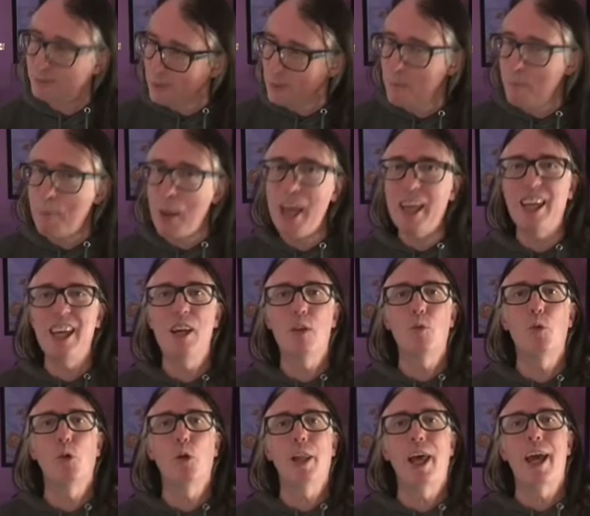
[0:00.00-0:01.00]
banking
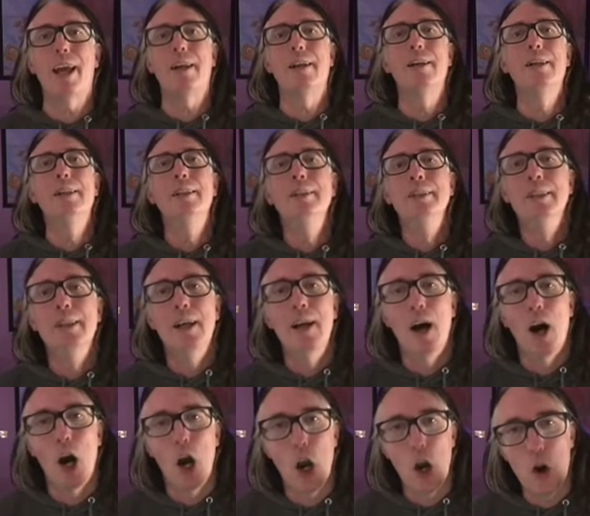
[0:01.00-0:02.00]
roulette.
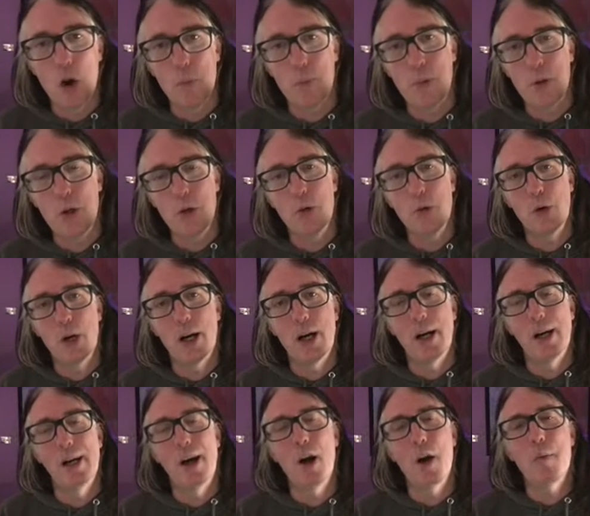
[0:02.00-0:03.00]
I hope
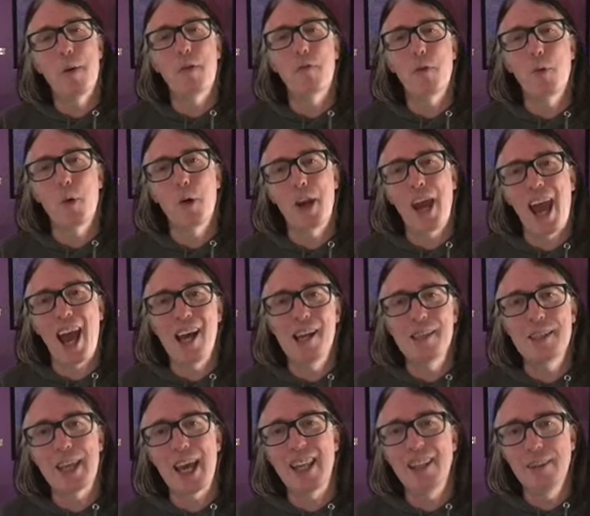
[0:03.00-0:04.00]
everyone
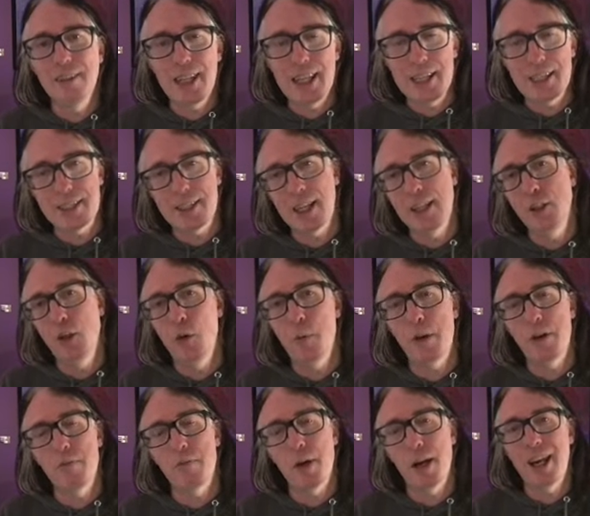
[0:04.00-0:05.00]
has at least a little
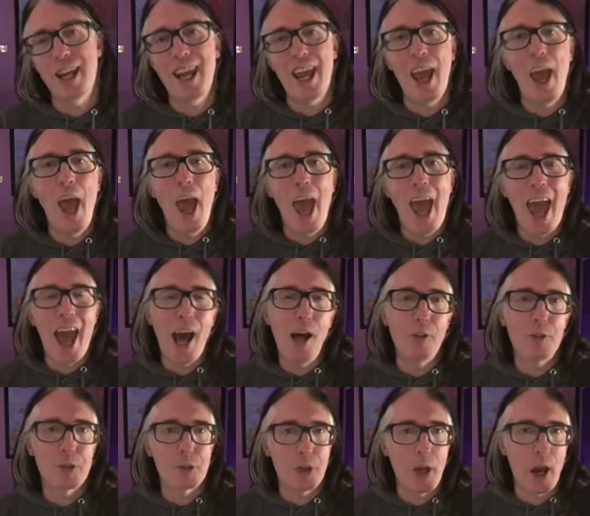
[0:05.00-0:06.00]
bit of money
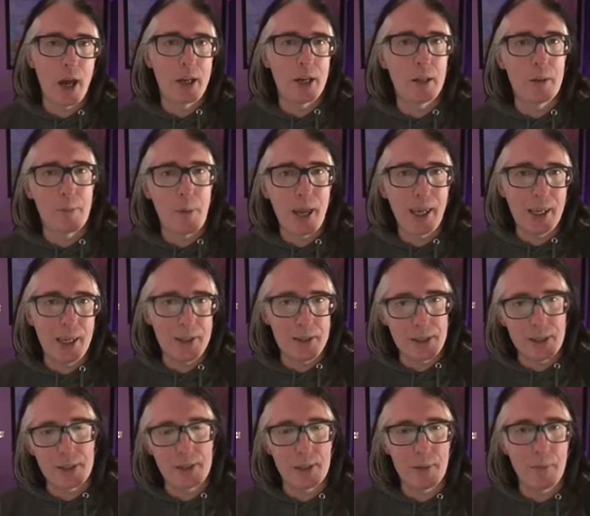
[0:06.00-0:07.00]
outside the banking
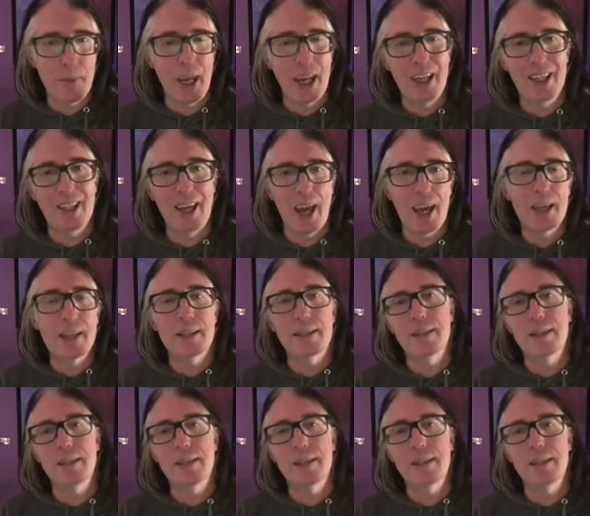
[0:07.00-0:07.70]
system in case